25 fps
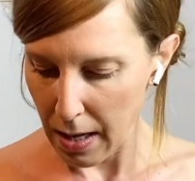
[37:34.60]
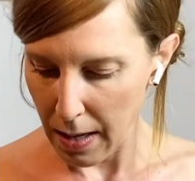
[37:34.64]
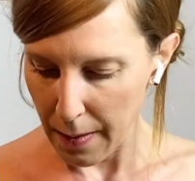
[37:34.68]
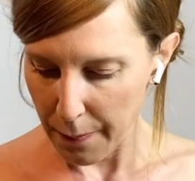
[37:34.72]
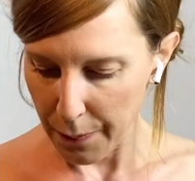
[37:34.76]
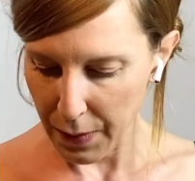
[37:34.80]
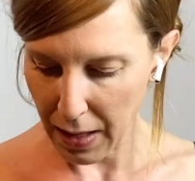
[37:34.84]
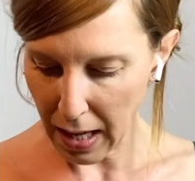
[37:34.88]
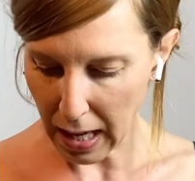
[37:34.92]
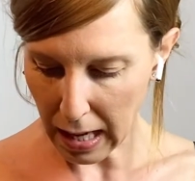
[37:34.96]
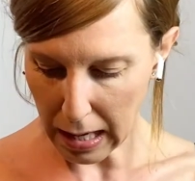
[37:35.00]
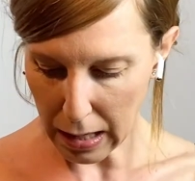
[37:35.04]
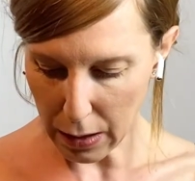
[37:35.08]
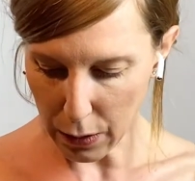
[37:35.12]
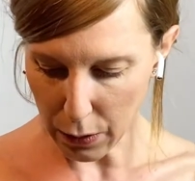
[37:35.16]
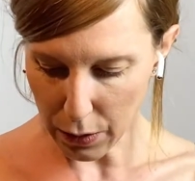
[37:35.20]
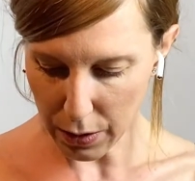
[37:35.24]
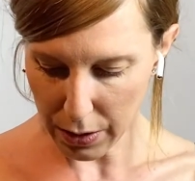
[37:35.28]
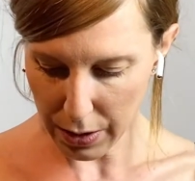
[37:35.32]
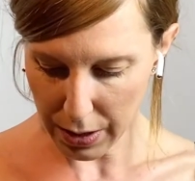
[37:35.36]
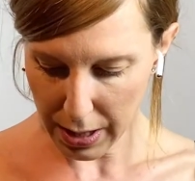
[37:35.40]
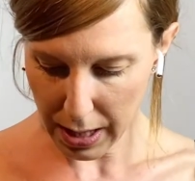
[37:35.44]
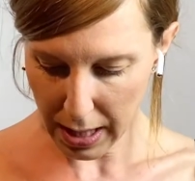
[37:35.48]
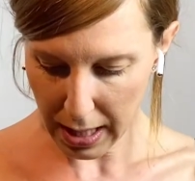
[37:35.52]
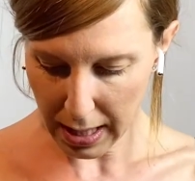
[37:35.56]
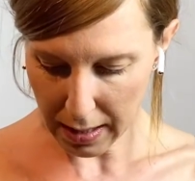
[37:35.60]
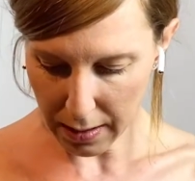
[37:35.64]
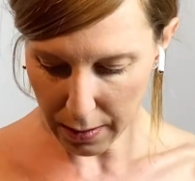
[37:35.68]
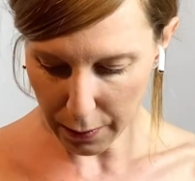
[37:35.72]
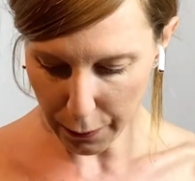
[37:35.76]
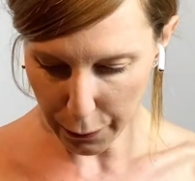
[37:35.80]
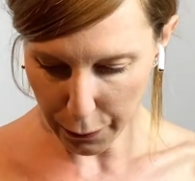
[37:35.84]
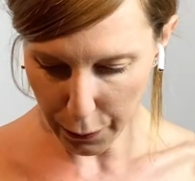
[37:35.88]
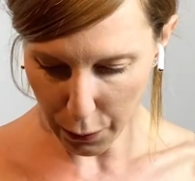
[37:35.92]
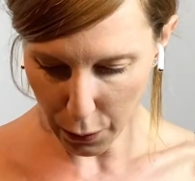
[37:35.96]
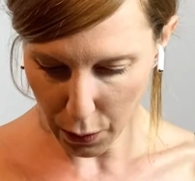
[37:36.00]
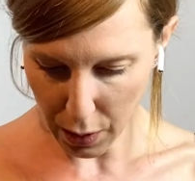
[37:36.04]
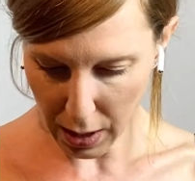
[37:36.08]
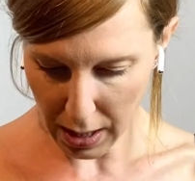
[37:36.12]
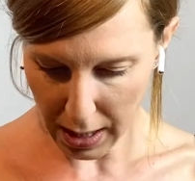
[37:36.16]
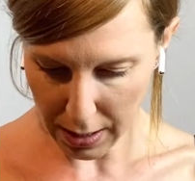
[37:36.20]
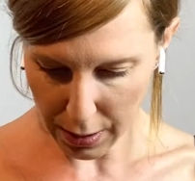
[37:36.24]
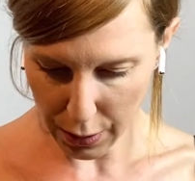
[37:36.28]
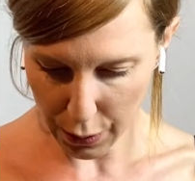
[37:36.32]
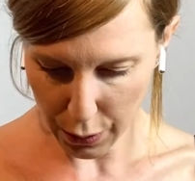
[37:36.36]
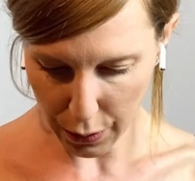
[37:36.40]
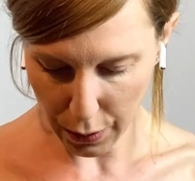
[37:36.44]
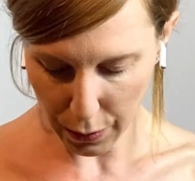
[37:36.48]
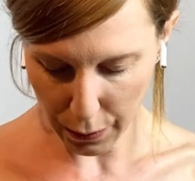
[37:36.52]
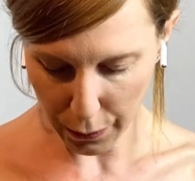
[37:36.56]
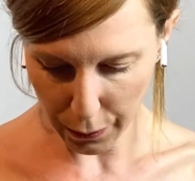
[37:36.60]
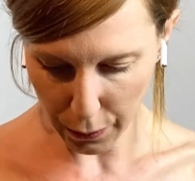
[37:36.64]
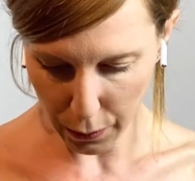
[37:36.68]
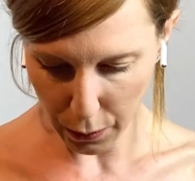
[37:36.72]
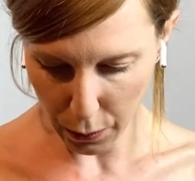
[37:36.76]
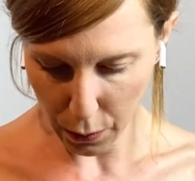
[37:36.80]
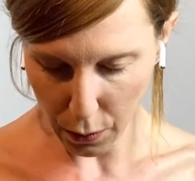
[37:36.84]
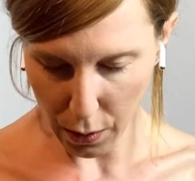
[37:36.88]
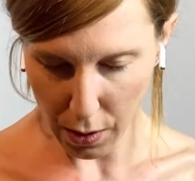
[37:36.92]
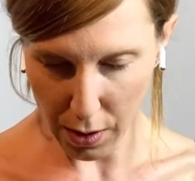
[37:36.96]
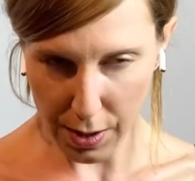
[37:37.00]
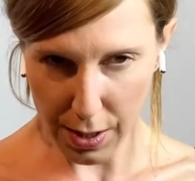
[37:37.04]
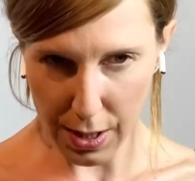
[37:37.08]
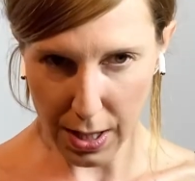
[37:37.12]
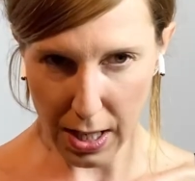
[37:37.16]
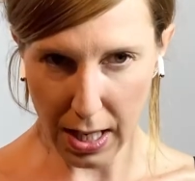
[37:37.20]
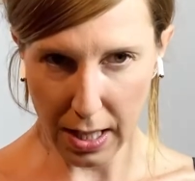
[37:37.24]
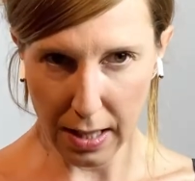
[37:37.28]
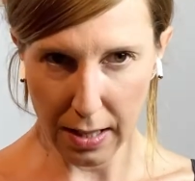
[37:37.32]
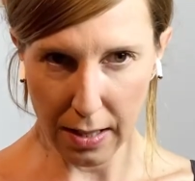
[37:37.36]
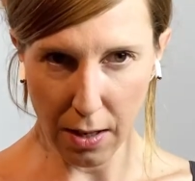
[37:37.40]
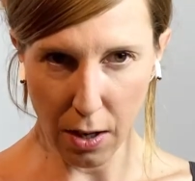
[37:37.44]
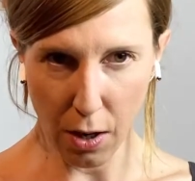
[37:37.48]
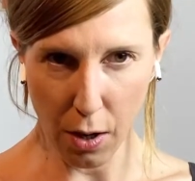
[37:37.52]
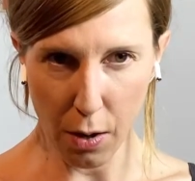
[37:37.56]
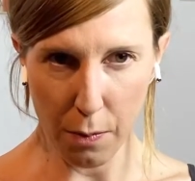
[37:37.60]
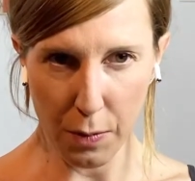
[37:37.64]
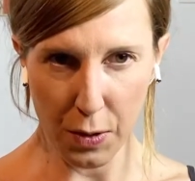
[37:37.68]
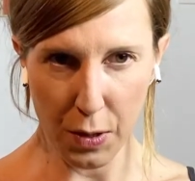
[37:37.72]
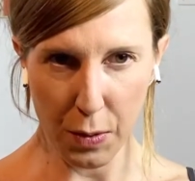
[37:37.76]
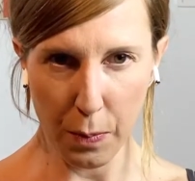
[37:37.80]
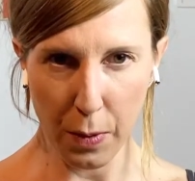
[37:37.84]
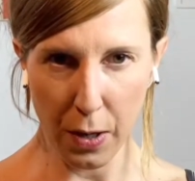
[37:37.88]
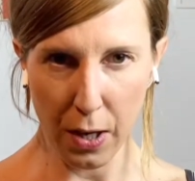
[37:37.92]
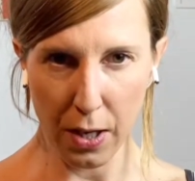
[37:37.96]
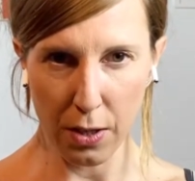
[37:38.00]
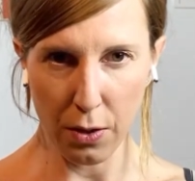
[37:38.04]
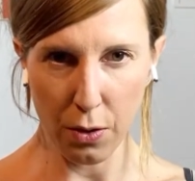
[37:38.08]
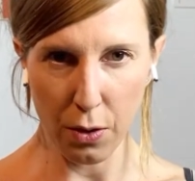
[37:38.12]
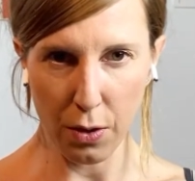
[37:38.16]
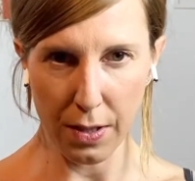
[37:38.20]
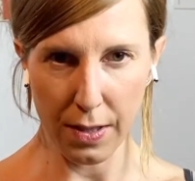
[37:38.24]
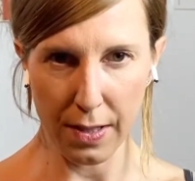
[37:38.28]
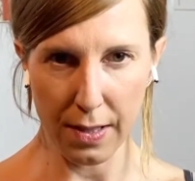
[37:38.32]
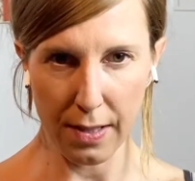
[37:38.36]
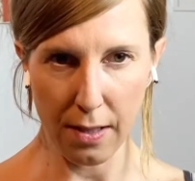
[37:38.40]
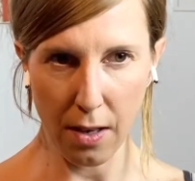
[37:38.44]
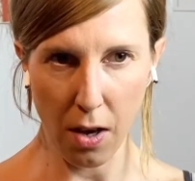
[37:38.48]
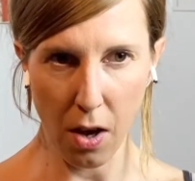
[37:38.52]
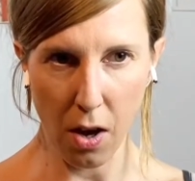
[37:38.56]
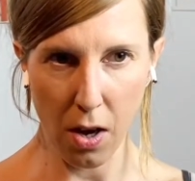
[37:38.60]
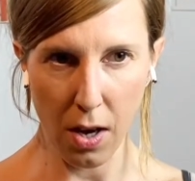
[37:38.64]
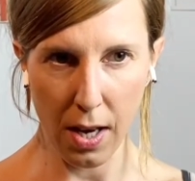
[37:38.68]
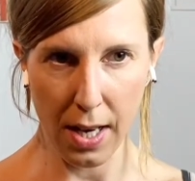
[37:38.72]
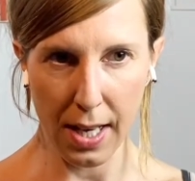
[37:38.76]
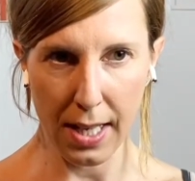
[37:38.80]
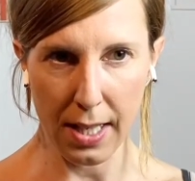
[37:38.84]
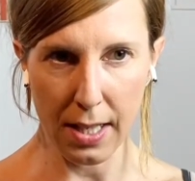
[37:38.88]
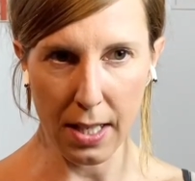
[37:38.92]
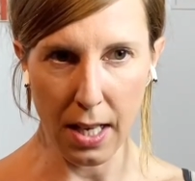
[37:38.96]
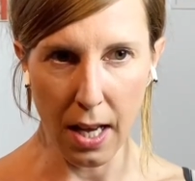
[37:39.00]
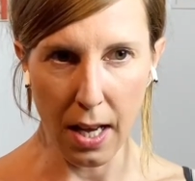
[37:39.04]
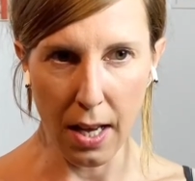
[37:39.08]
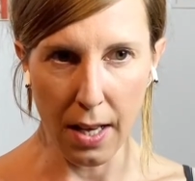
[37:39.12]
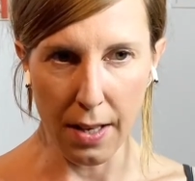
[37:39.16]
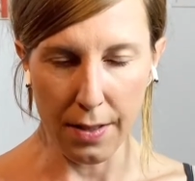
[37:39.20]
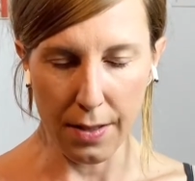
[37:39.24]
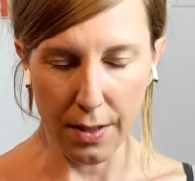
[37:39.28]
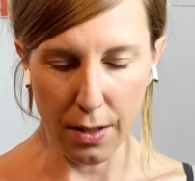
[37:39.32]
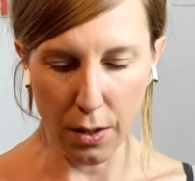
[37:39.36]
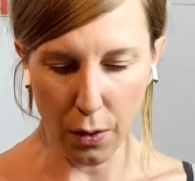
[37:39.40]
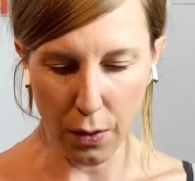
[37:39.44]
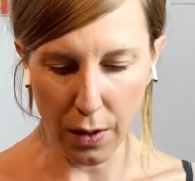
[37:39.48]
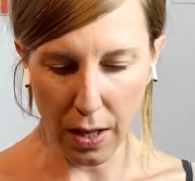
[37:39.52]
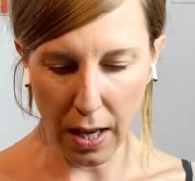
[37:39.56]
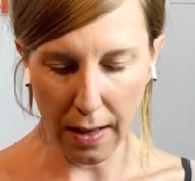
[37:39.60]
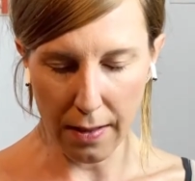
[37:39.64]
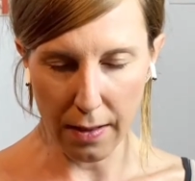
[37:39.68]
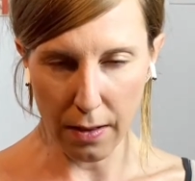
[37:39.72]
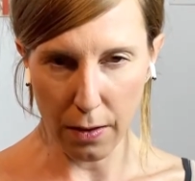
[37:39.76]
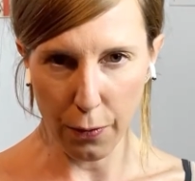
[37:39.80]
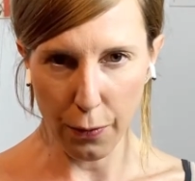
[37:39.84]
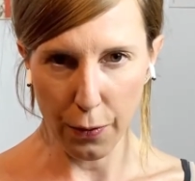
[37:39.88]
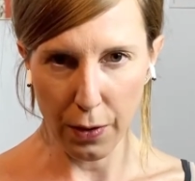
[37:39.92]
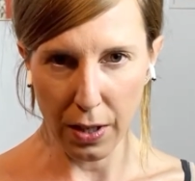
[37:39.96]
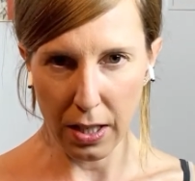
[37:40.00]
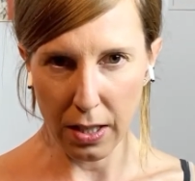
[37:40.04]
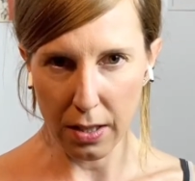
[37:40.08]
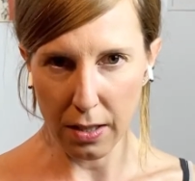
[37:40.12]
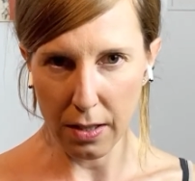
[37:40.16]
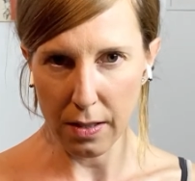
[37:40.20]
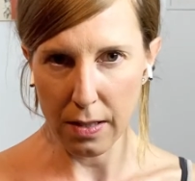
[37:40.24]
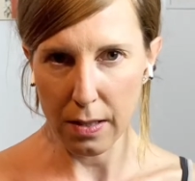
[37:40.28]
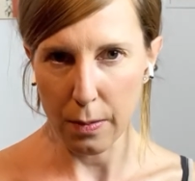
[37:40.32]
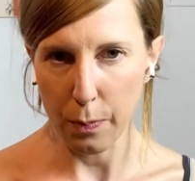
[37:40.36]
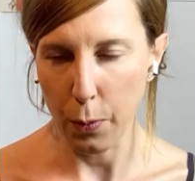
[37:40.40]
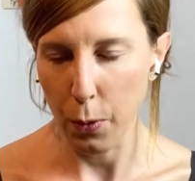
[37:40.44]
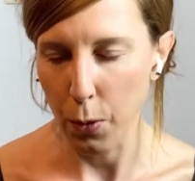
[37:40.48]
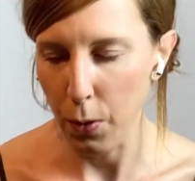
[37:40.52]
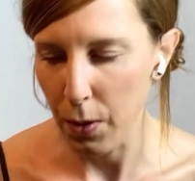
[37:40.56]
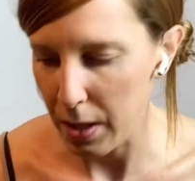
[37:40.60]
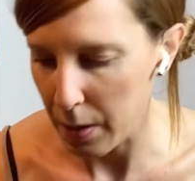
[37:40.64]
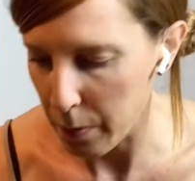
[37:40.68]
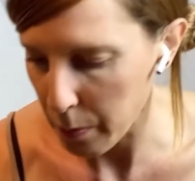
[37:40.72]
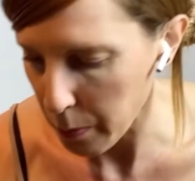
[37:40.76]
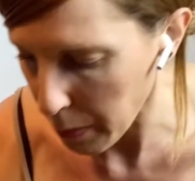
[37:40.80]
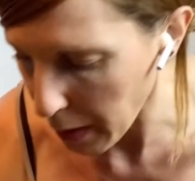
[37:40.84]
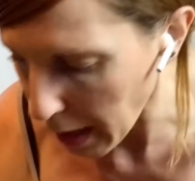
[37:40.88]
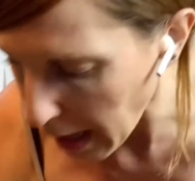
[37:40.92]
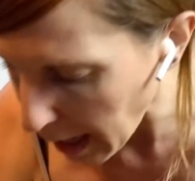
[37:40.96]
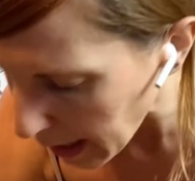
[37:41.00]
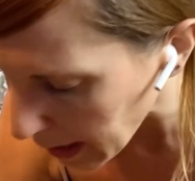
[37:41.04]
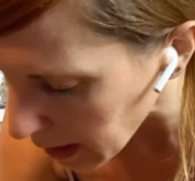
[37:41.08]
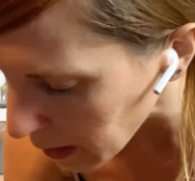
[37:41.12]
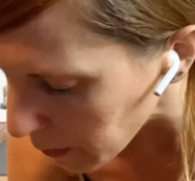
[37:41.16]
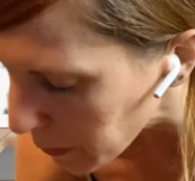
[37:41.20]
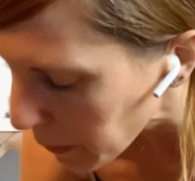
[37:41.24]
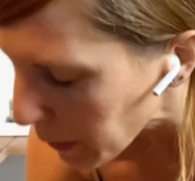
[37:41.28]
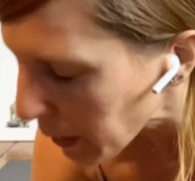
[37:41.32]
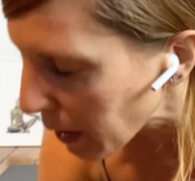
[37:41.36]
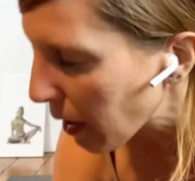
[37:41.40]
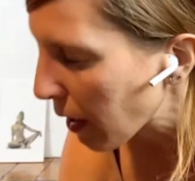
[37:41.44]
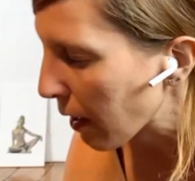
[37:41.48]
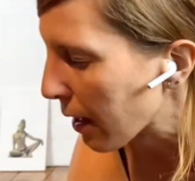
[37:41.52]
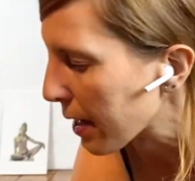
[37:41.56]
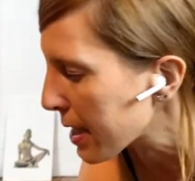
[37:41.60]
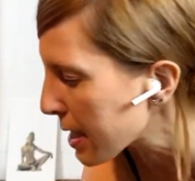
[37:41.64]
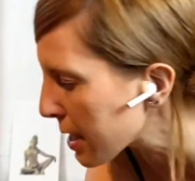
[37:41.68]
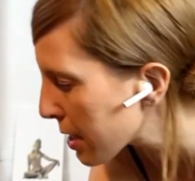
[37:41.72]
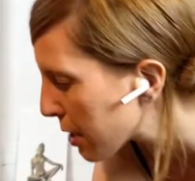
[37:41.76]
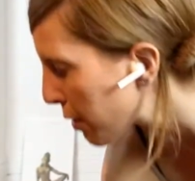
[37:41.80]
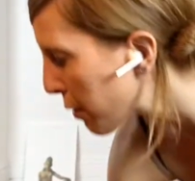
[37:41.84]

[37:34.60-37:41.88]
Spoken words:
Now, take the forehead to the floor. Take the arms by your side so that the fingers point back behind